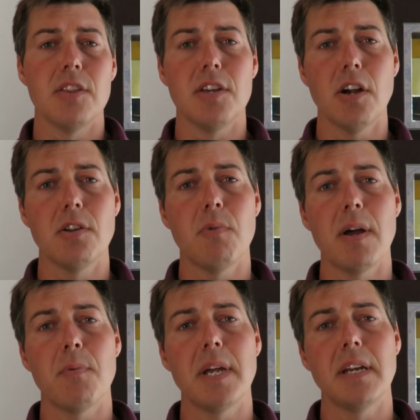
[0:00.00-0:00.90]
The only
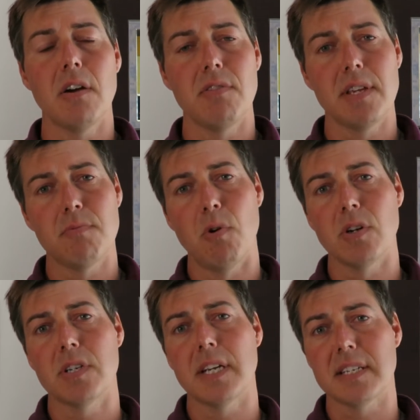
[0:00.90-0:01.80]
way we know this
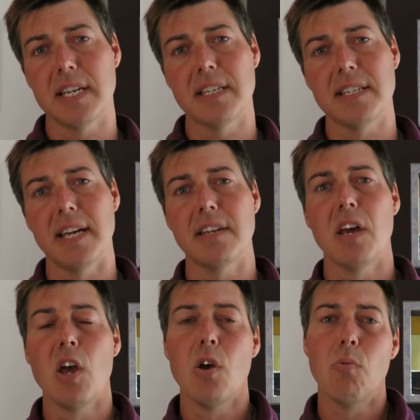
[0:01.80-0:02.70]
watch existed
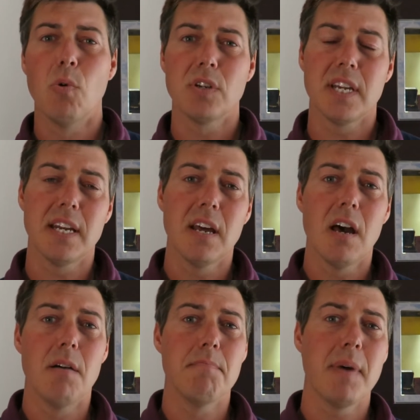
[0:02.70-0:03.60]
was in
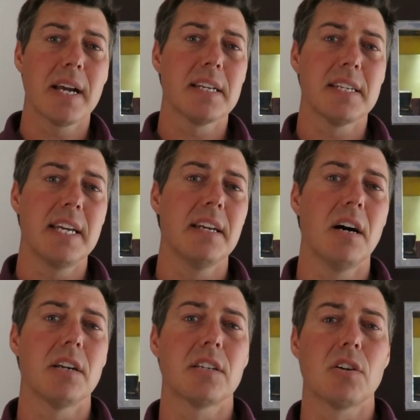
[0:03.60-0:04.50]
a magazine
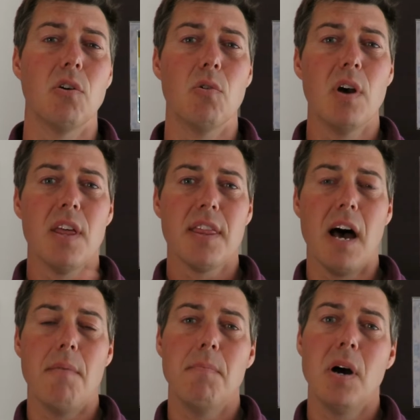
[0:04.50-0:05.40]
article
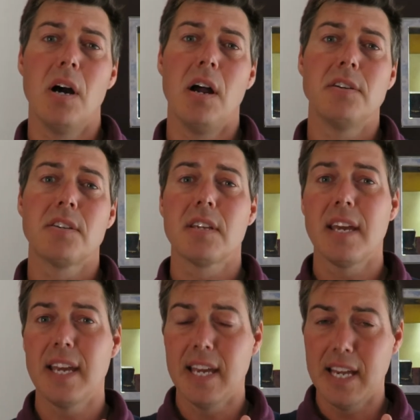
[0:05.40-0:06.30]
that emerged
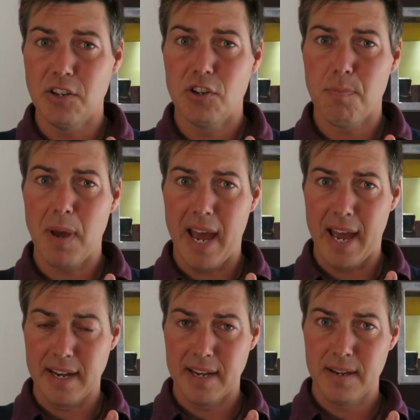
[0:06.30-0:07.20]
in
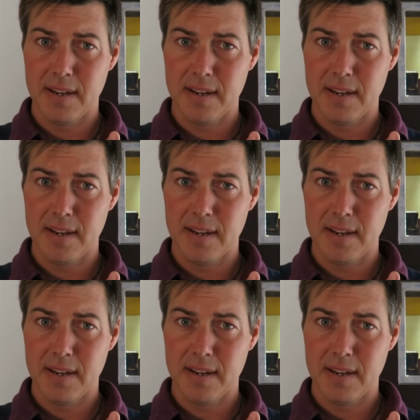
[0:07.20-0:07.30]
Japan.